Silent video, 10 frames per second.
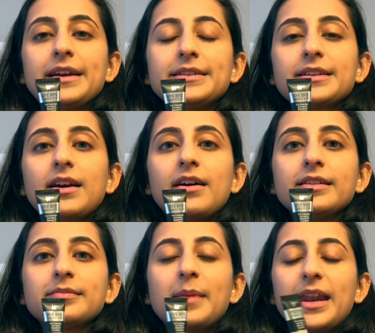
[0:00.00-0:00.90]
It
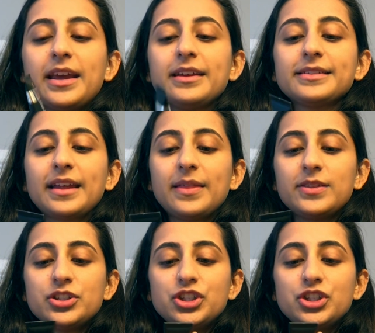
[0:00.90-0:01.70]
Cosmetics in the